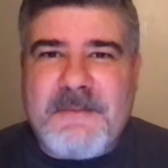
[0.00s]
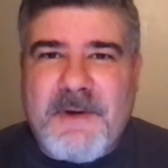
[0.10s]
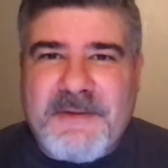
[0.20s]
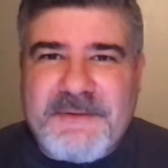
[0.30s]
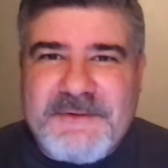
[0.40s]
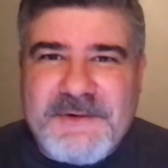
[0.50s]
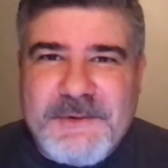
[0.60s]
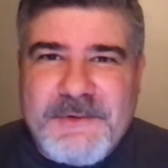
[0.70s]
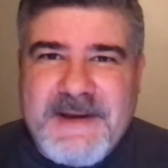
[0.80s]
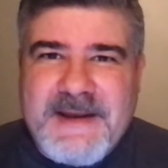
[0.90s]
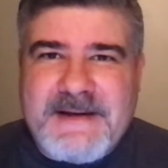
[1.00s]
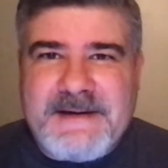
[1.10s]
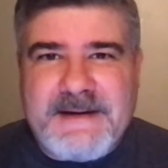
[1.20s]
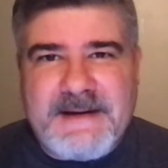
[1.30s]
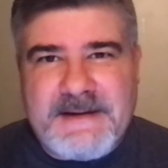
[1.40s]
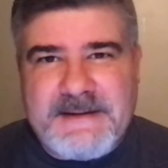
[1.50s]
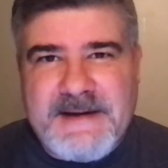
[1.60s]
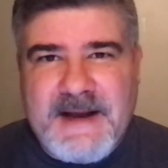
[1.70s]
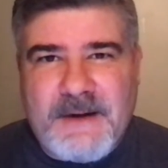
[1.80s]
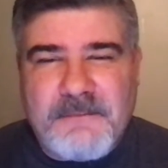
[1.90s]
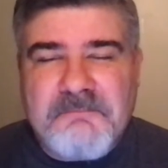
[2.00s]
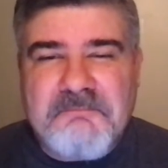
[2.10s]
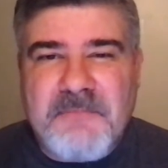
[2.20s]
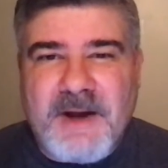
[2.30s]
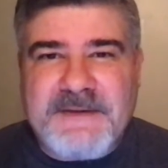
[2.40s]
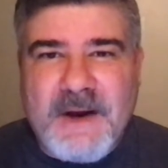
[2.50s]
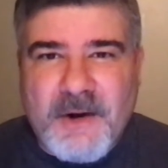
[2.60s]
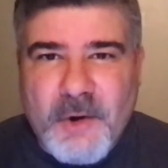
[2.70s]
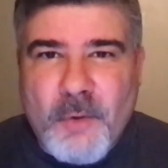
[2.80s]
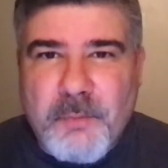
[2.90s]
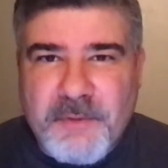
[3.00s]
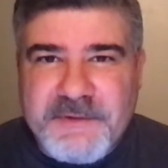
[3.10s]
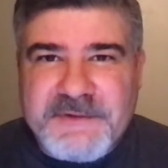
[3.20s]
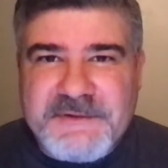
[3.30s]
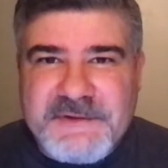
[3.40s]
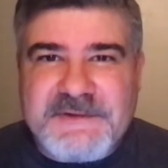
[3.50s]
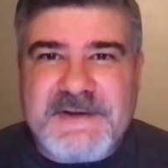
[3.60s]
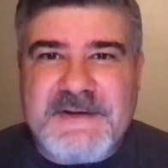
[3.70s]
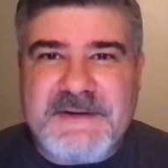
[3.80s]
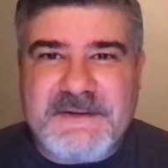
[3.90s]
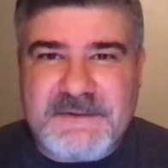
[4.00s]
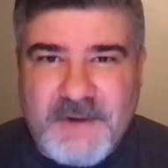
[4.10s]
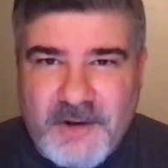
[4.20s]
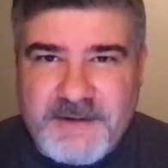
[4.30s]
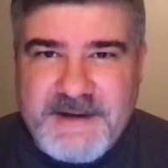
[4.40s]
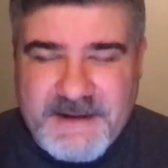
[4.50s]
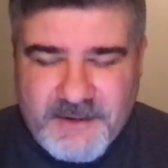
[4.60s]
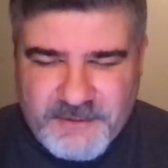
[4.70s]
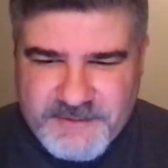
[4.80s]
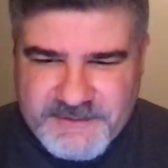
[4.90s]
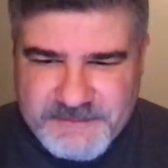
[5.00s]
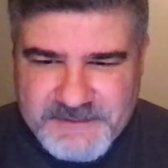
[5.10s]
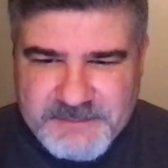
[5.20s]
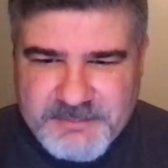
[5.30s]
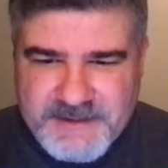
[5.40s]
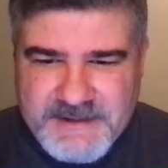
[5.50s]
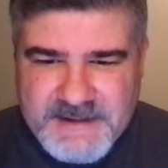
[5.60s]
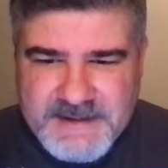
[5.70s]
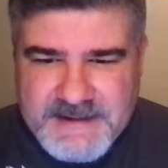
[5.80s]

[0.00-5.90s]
a month or two. And now, not that our hope was just in this holiday called Christmas, but